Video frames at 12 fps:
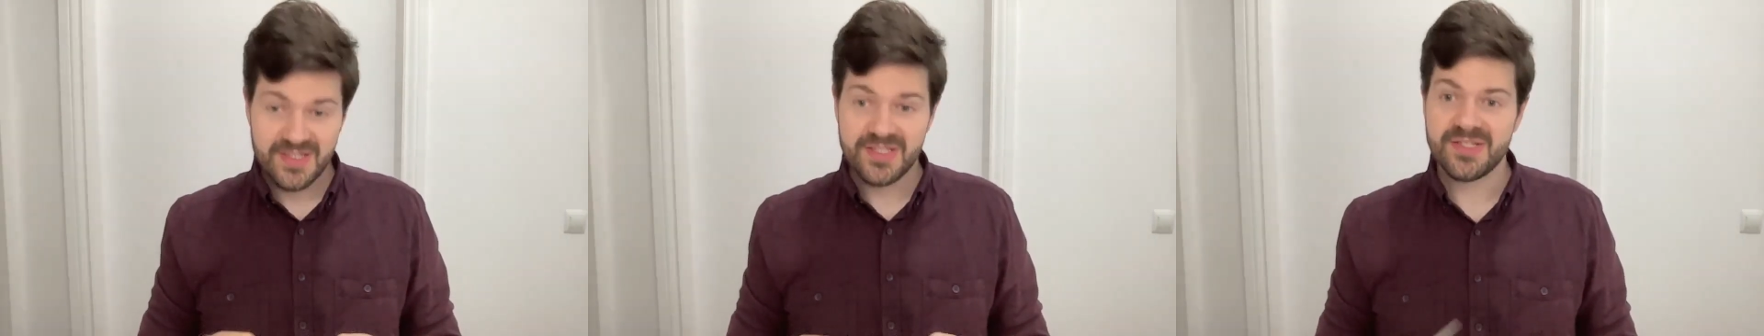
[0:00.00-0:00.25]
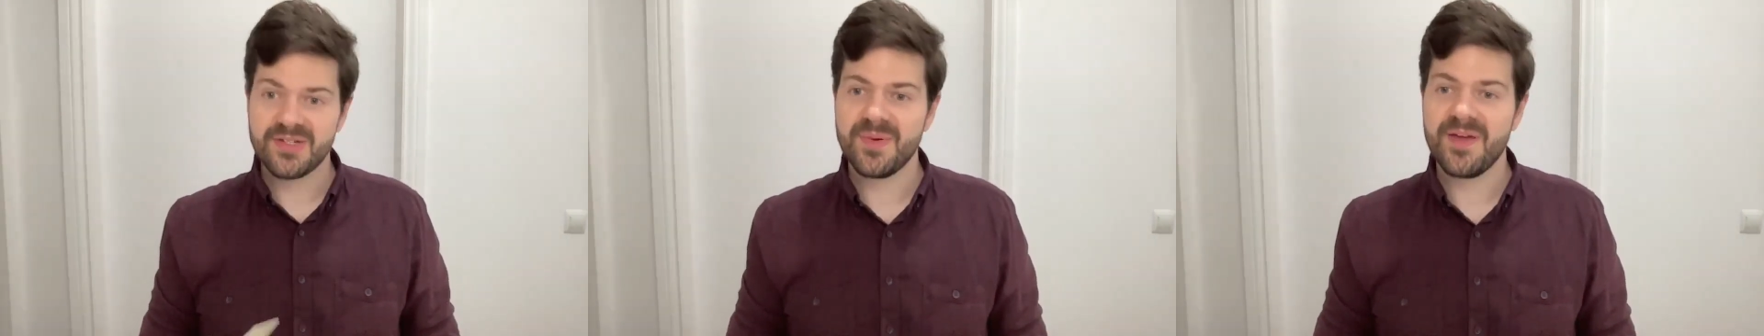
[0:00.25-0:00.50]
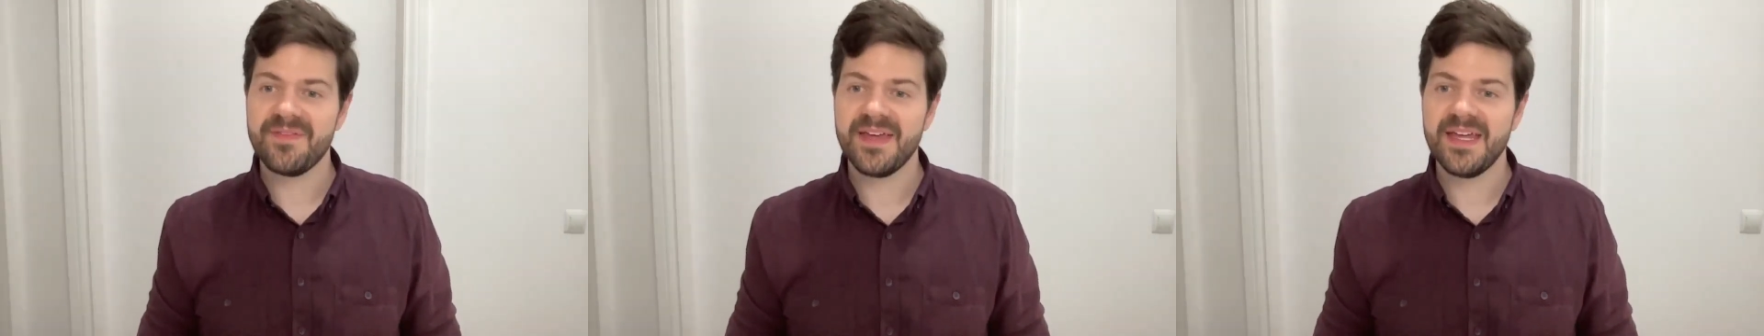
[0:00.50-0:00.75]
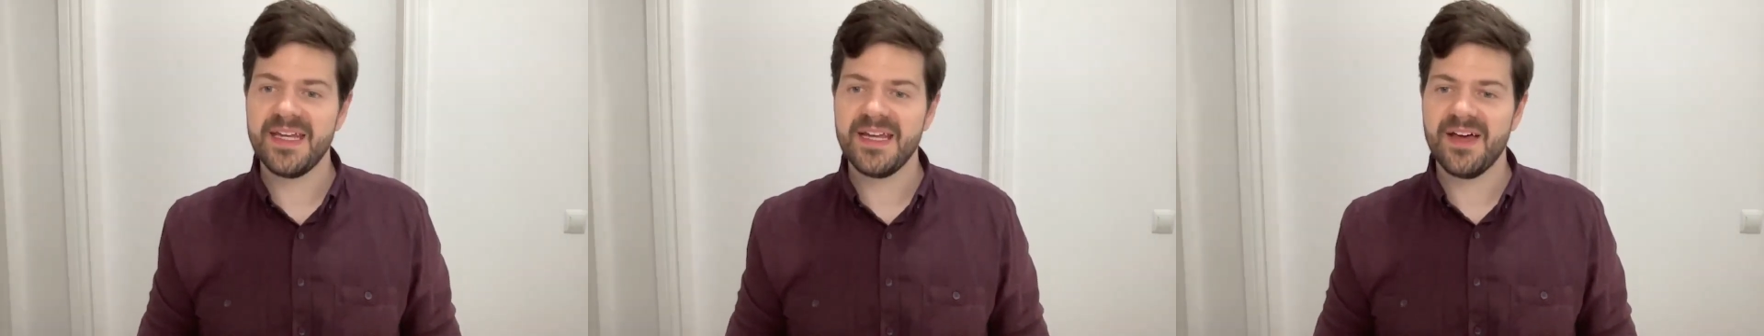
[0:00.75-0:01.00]
So do we have
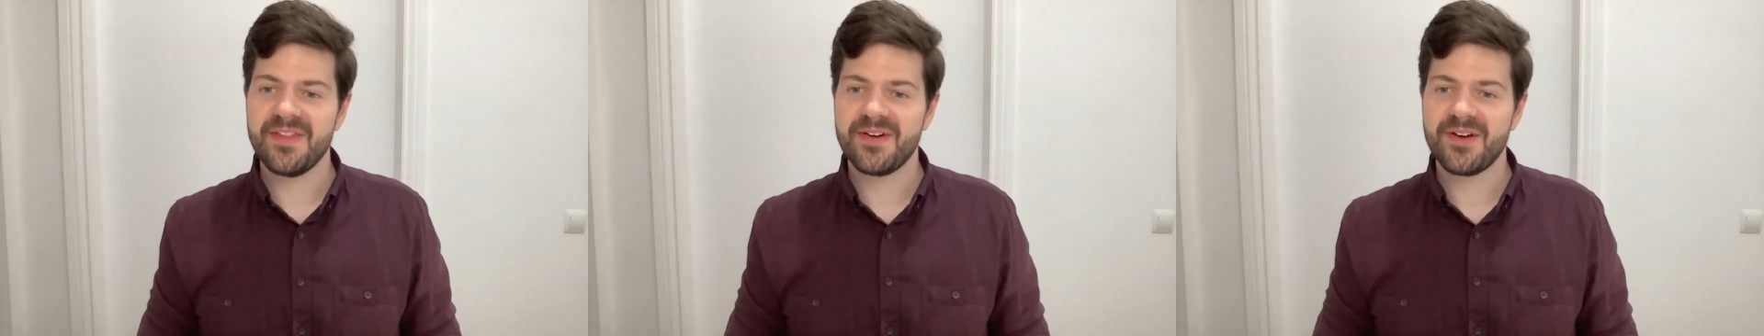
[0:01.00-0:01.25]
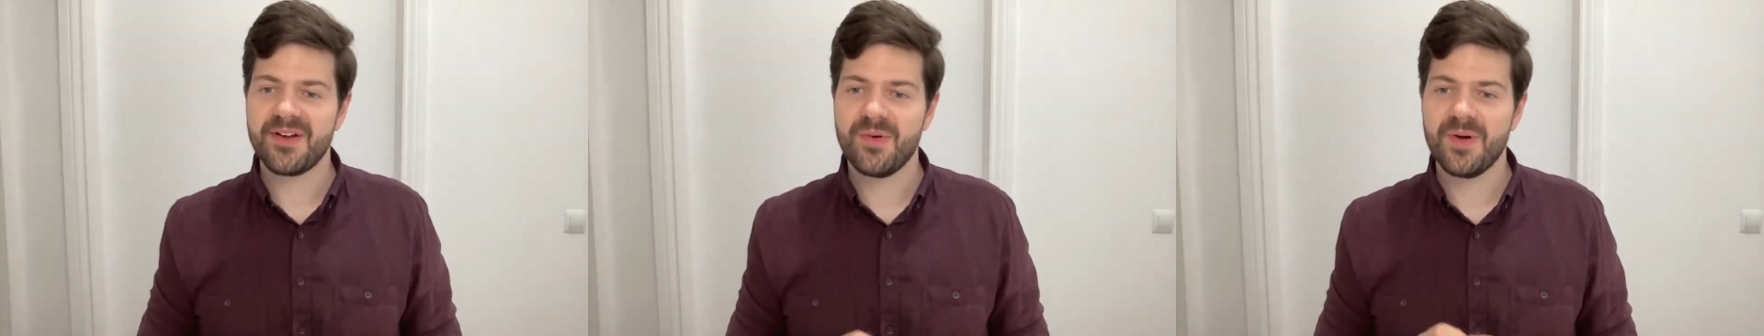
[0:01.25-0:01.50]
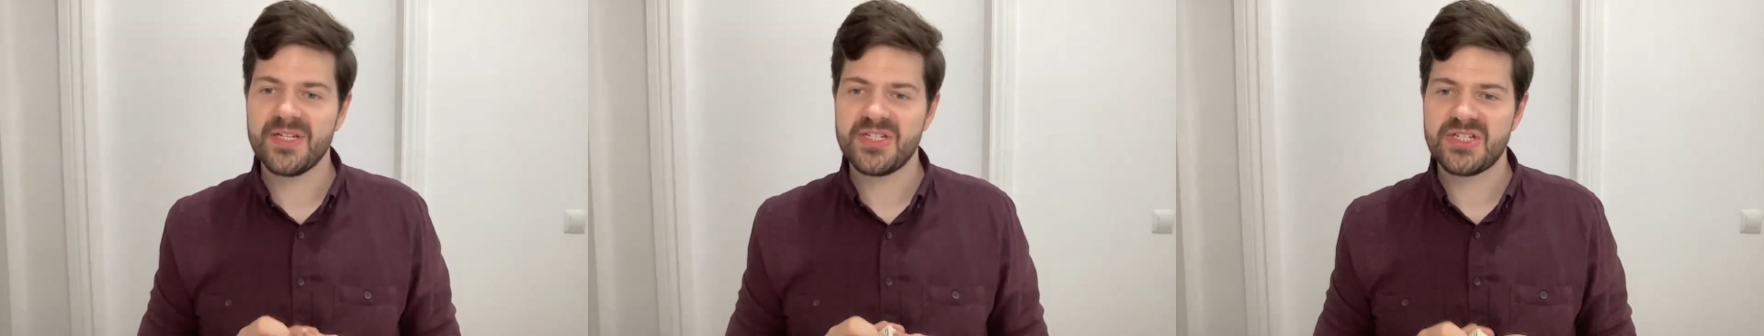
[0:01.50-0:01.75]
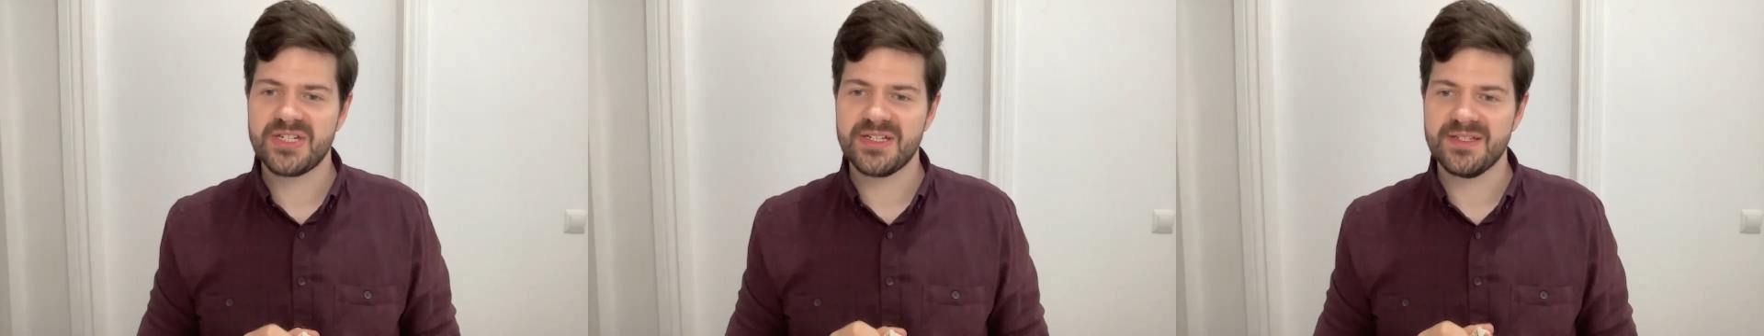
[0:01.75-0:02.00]
any other
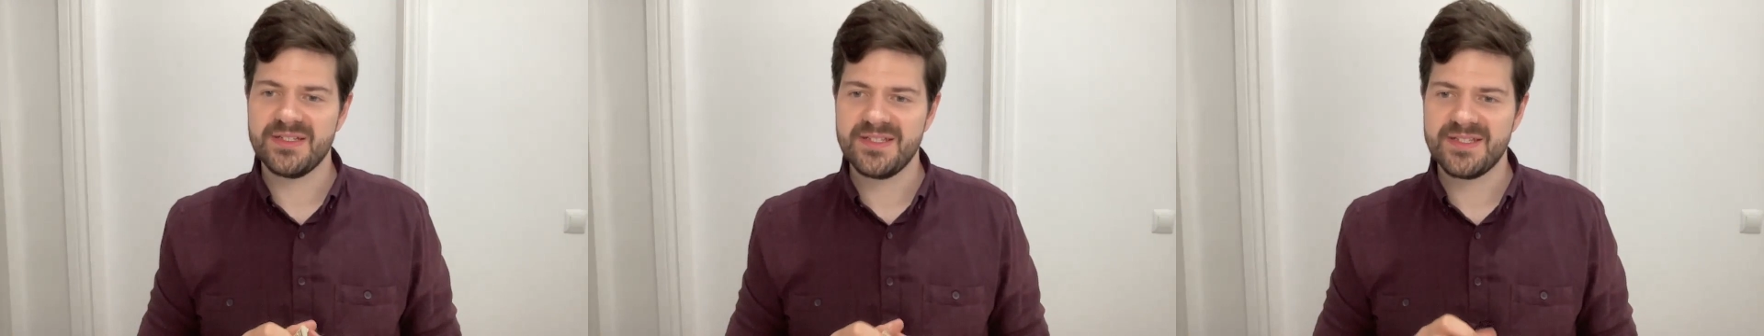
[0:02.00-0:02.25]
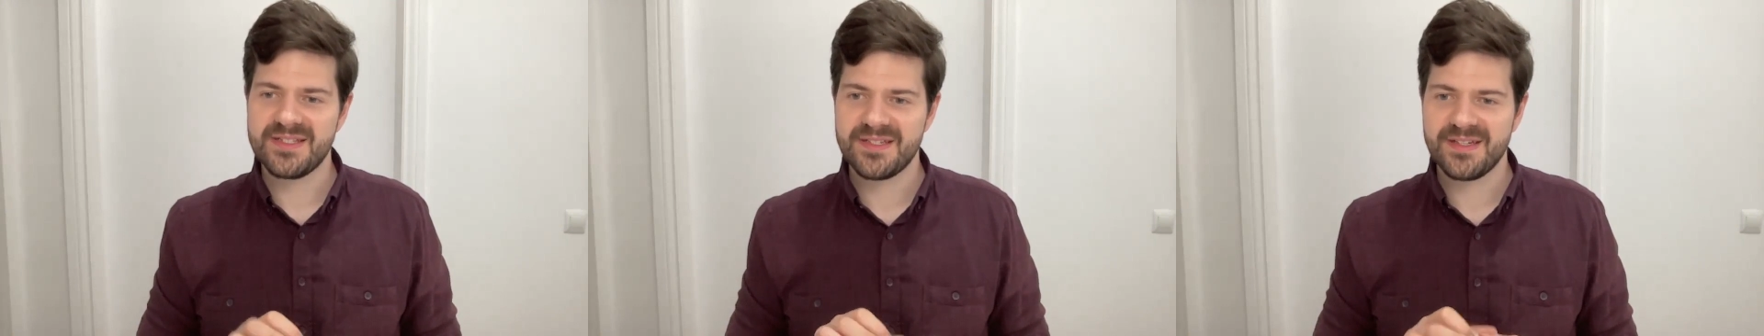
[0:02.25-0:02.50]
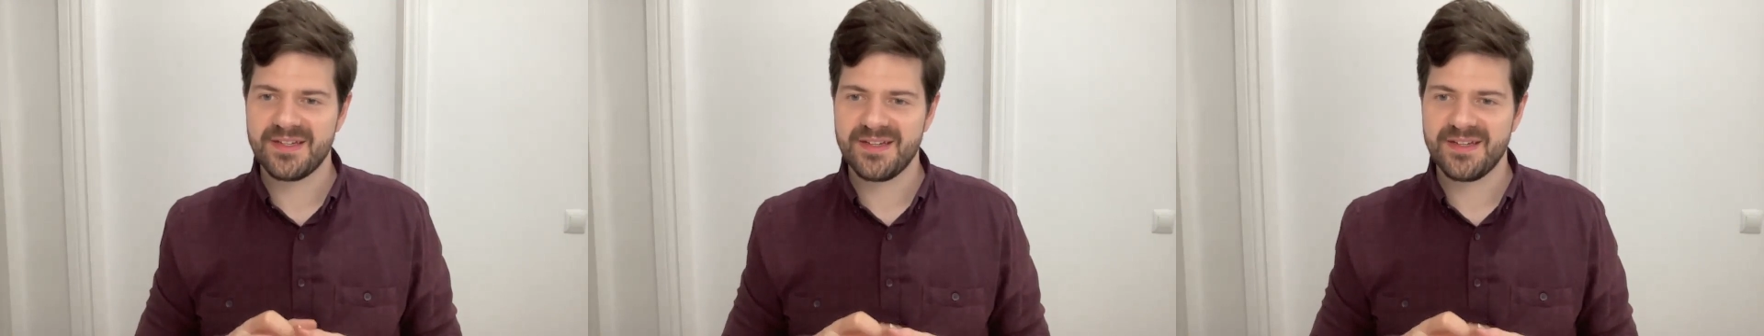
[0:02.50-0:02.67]
questions